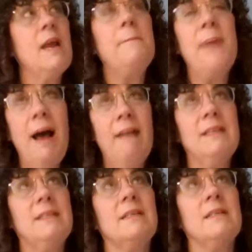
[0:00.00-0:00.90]

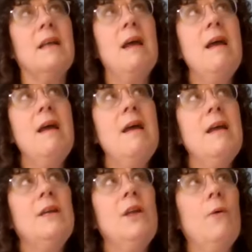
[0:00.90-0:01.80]
politics, and
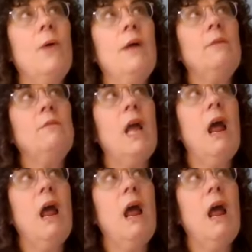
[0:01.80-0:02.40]
and